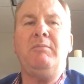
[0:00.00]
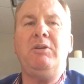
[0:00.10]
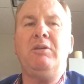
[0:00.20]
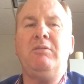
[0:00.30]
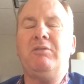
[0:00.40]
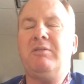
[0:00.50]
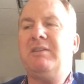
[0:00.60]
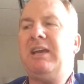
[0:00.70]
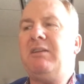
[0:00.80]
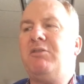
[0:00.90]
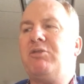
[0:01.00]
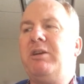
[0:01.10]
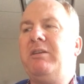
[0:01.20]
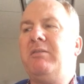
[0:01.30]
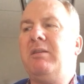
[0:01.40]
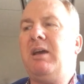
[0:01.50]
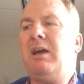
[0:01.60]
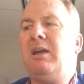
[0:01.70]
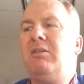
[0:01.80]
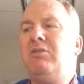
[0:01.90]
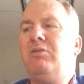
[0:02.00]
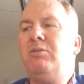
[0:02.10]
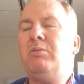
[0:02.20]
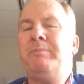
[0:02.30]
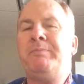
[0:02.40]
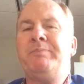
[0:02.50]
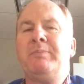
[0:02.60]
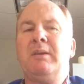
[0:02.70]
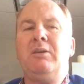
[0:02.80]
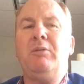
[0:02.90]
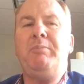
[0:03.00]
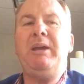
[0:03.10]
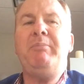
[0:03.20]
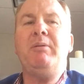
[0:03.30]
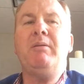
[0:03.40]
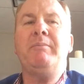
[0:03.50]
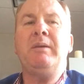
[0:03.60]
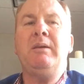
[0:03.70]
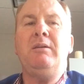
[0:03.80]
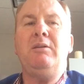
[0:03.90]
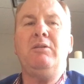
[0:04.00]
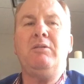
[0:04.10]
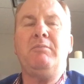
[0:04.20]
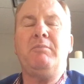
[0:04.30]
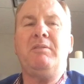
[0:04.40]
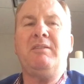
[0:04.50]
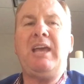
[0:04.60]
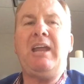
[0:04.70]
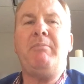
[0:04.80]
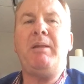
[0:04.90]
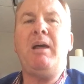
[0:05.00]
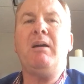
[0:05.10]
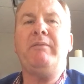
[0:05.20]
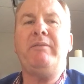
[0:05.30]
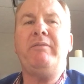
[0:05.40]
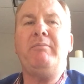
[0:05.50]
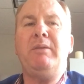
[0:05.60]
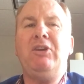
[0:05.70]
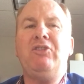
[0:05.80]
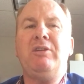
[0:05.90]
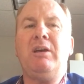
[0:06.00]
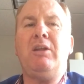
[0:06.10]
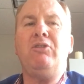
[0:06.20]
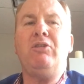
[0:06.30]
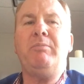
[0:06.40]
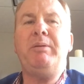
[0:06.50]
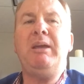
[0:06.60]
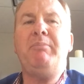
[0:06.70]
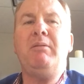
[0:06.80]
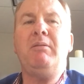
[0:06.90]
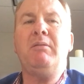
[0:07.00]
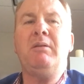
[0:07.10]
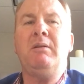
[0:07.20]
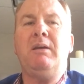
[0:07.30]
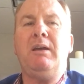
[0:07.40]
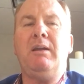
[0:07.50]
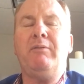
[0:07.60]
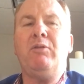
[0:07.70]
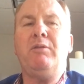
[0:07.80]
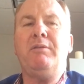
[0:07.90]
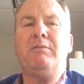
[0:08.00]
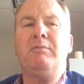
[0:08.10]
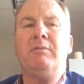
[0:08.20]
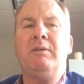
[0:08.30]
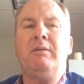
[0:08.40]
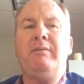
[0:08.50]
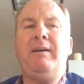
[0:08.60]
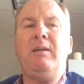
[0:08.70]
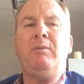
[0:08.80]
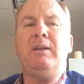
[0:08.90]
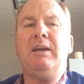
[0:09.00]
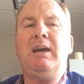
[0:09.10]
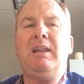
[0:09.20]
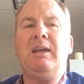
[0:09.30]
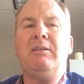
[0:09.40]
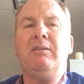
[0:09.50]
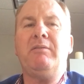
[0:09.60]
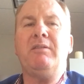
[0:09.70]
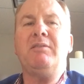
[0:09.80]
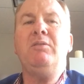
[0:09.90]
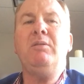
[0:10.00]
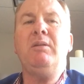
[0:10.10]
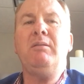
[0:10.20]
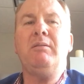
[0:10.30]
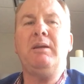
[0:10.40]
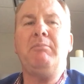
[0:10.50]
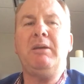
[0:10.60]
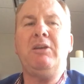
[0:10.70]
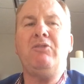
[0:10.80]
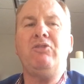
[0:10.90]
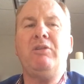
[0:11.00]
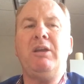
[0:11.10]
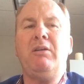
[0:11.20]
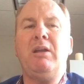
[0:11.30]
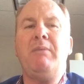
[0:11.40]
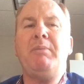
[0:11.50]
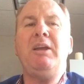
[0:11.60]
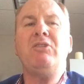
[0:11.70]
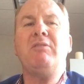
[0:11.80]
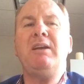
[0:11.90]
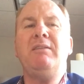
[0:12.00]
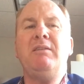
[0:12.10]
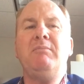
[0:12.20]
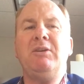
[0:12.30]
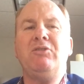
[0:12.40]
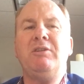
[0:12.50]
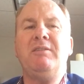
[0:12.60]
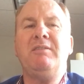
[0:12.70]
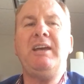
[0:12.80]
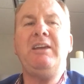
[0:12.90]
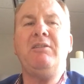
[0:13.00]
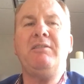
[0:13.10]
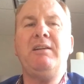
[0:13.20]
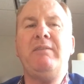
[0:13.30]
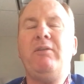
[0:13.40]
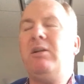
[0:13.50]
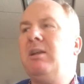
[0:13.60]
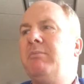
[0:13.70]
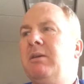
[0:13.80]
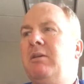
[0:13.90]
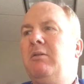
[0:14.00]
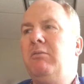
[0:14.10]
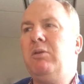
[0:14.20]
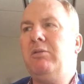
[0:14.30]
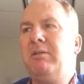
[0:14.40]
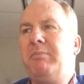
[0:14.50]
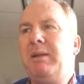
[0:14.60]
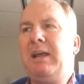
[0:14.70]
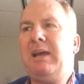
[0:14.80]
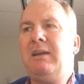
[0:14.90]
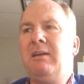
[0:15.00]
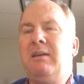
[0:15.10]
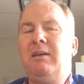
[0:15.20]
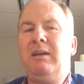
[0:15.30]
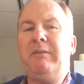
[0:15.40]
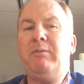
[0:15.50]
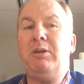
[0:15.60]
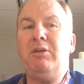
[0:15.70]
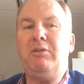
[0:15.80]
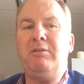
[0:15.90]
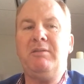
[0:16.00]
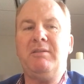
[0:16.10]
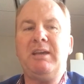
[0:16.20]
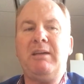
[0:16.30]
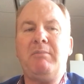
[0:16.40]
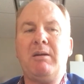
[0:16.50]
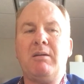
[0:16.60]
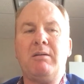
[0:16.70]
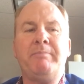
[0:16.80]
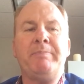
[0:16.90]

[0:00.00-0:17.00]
You can just scan straight onto your paper. You could scan a block of information onto your paper, and of course following the guidelines of the school and making sure that you're not plagiarizing. Make sure you cite yourself. All them rules apply even when you're using ScanMarker.